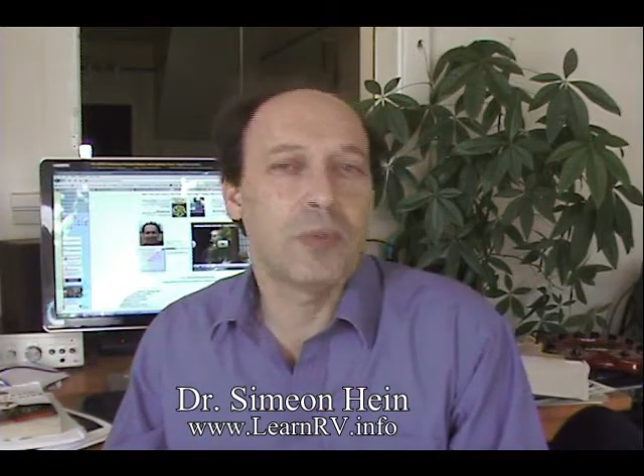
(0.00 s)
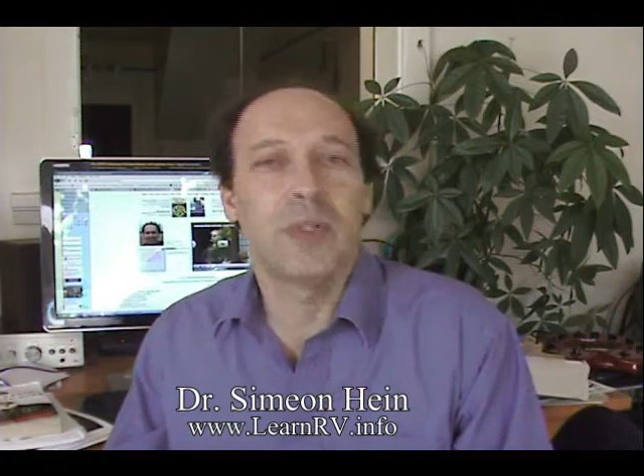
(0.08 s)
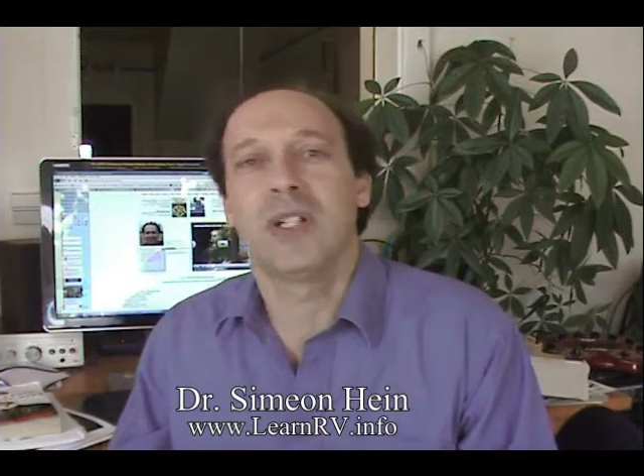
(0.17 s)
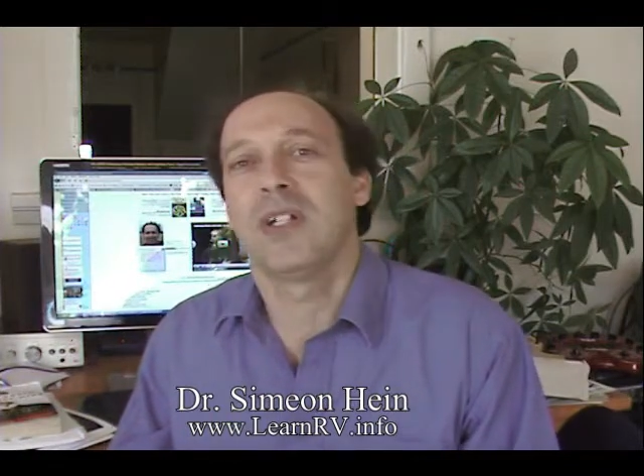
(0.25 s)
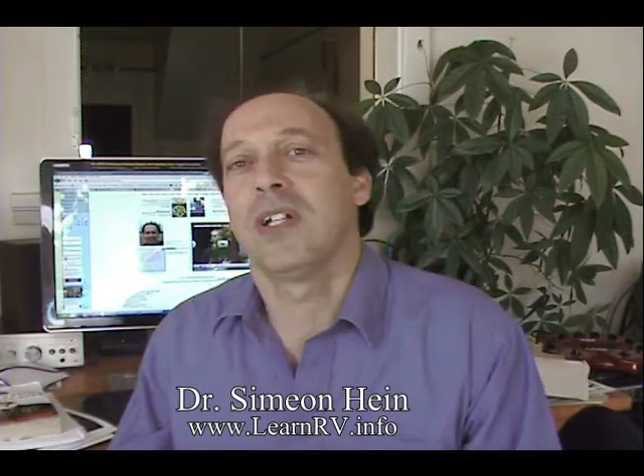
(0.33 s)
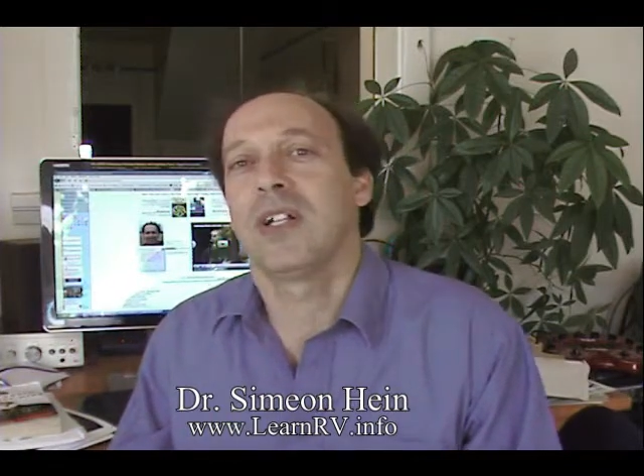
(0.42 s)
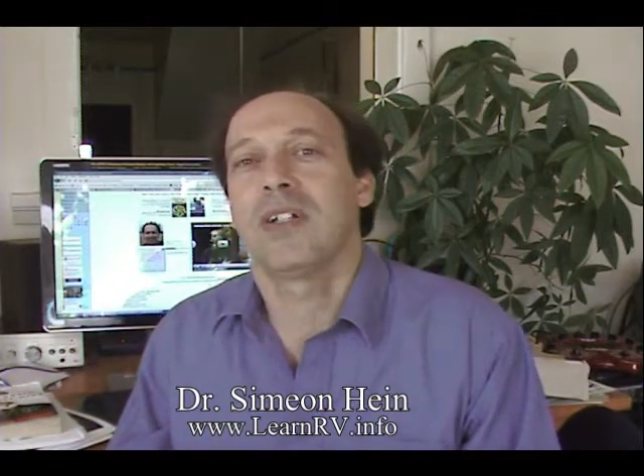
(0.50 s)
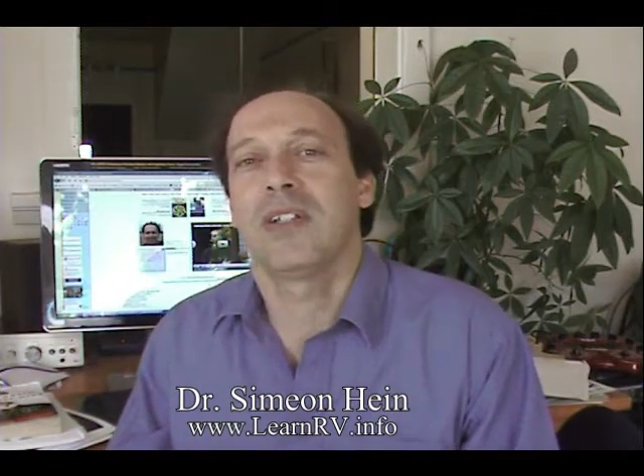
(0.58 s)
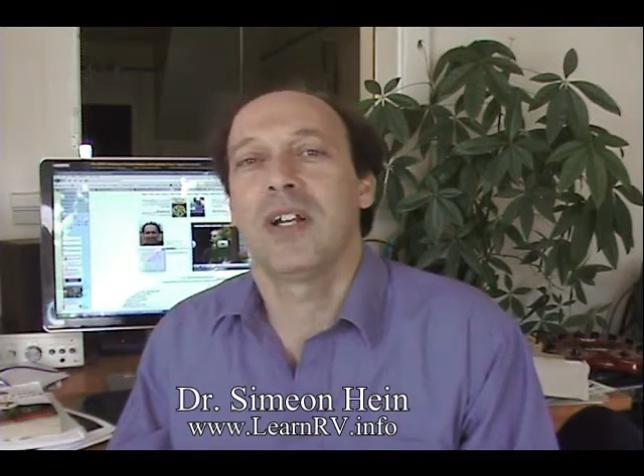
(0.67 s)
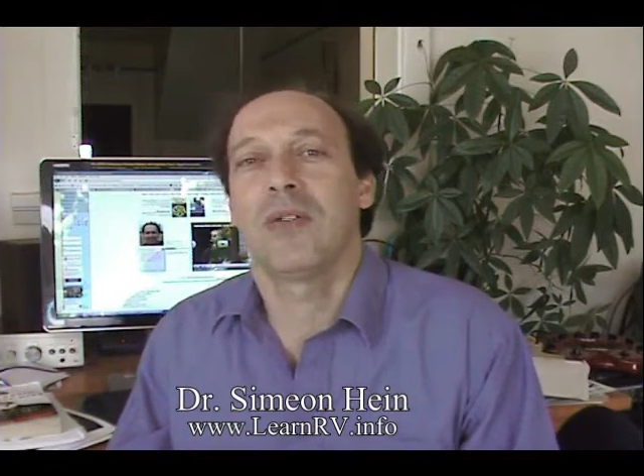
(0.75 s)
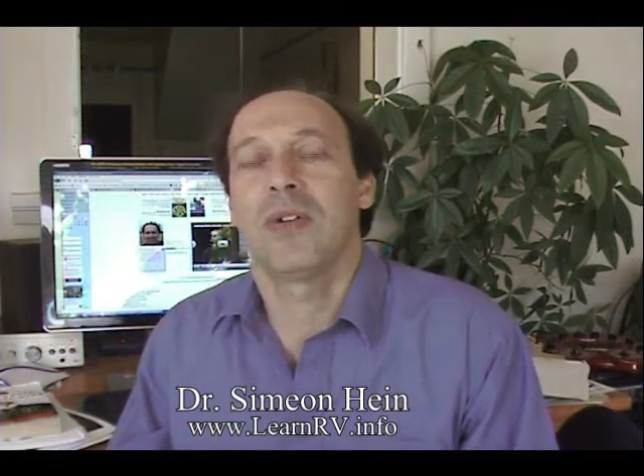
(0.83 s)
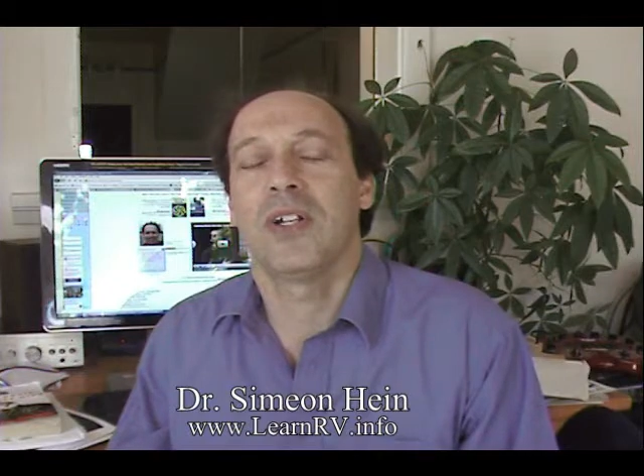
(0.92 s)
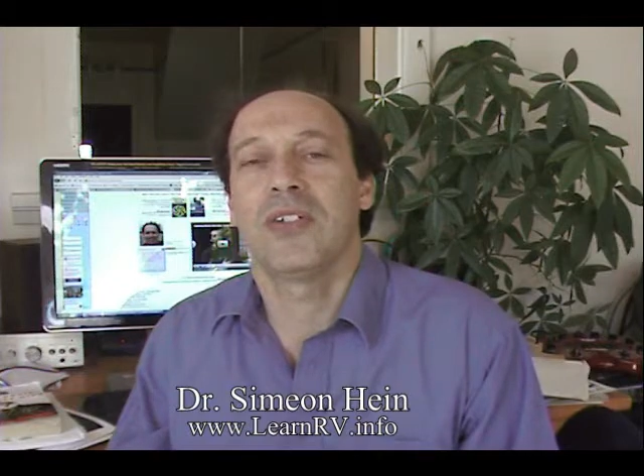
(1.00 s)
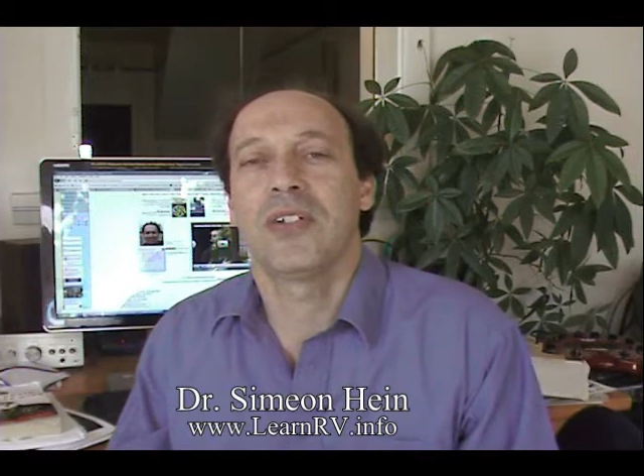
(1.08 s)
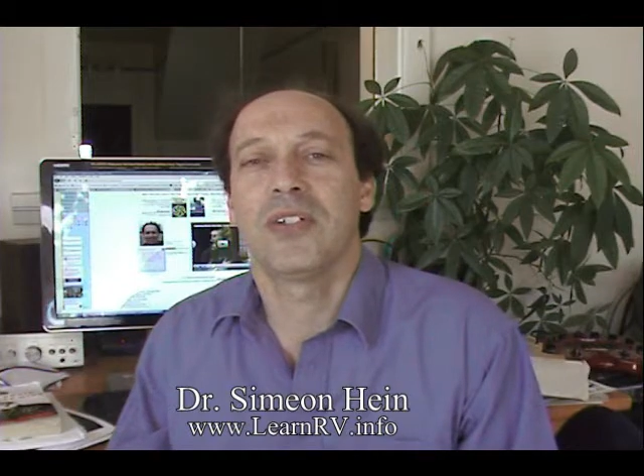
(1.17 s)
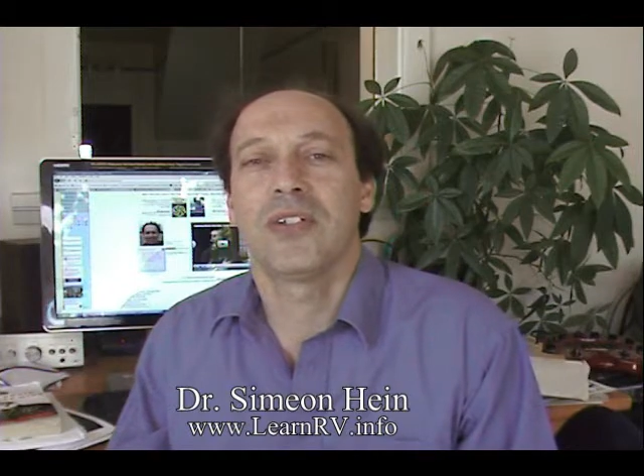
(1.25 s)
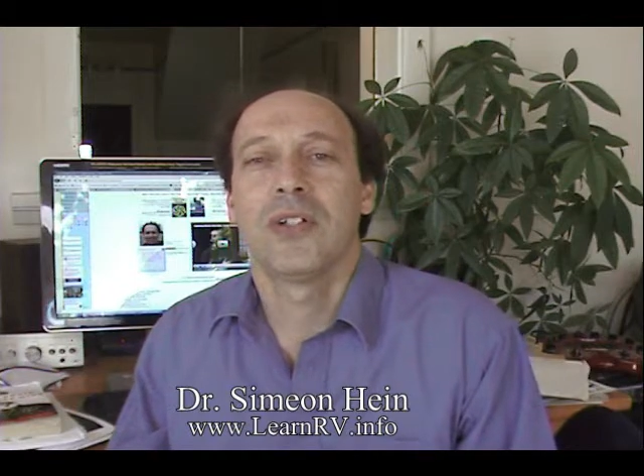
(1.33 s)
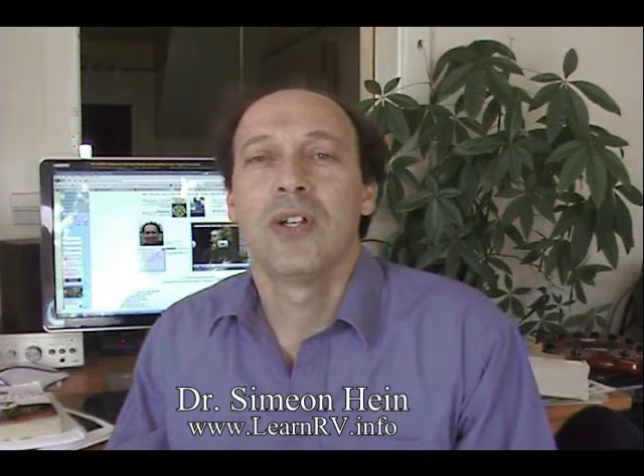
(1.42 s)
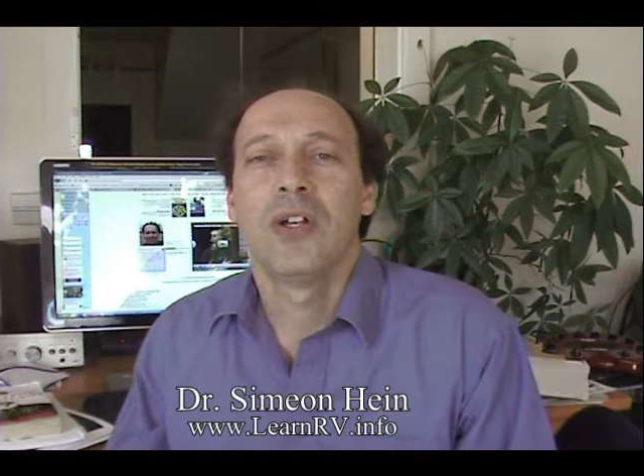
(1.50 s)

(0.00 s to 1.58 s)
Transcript: do we connect to that resonance?